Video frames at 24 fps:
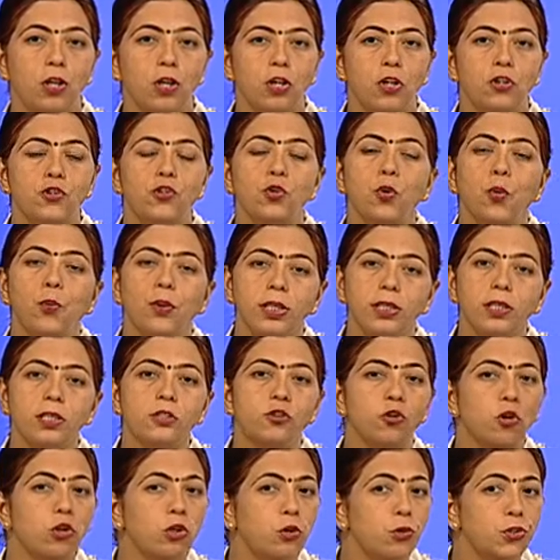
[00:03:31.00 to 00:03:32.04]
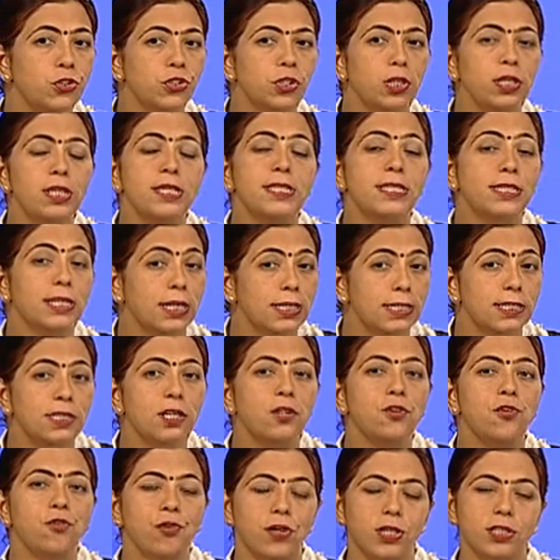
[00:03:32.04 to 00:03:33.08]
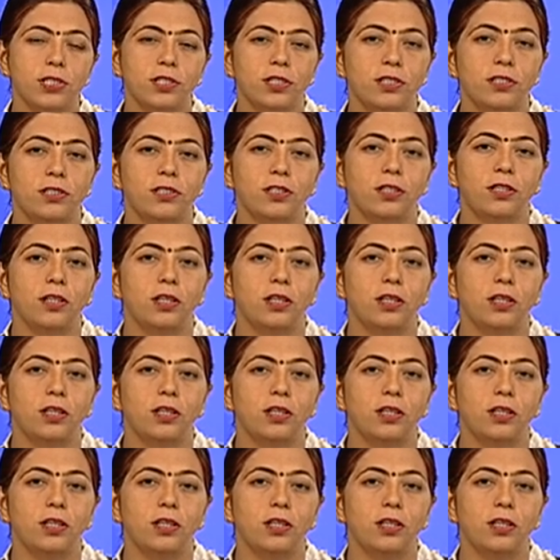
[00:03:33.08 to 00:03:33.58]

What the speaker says: So, when the solution is concentrated,